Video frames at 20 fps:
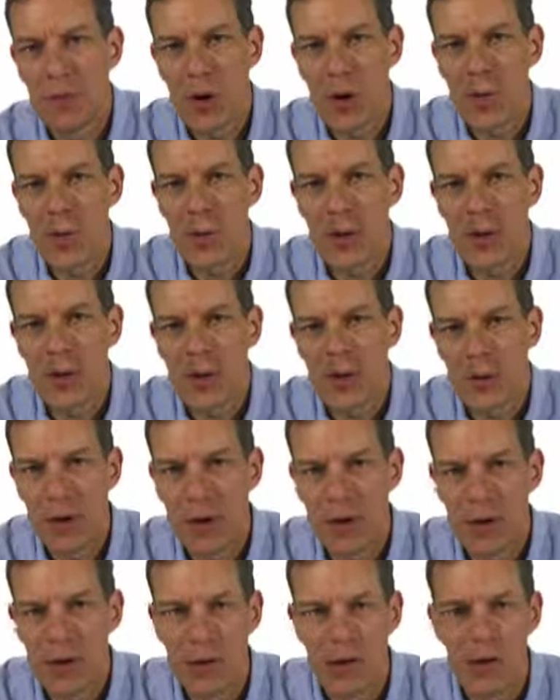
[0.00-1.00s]
Bromley and
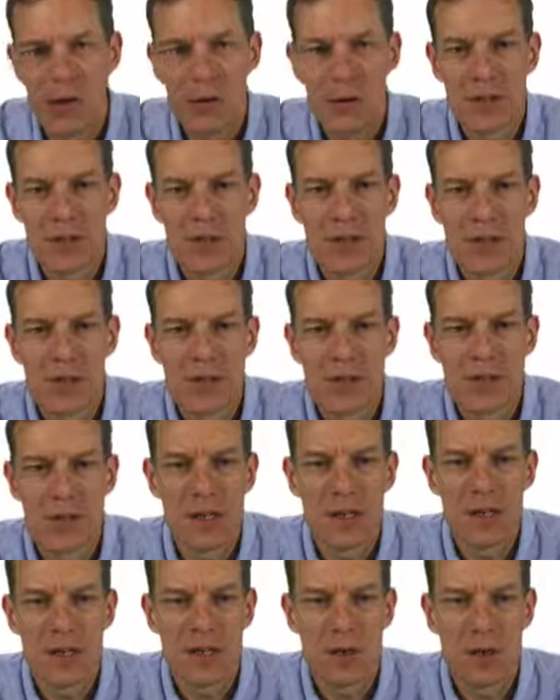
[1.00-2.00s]
Cranton analysis is
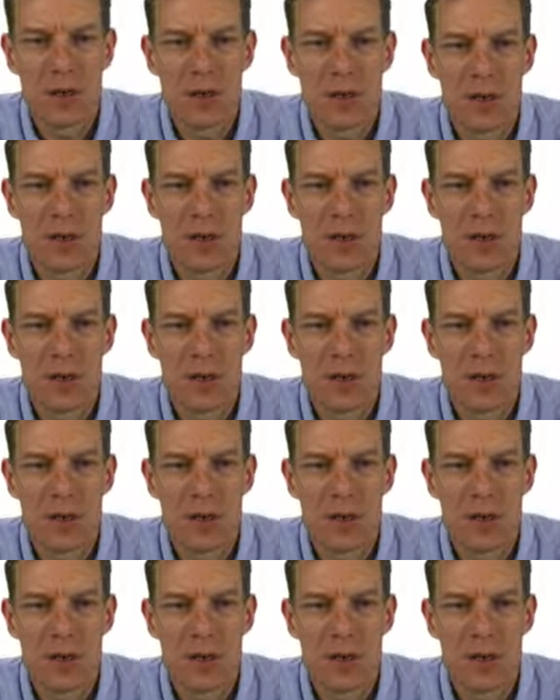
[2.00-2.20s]
they show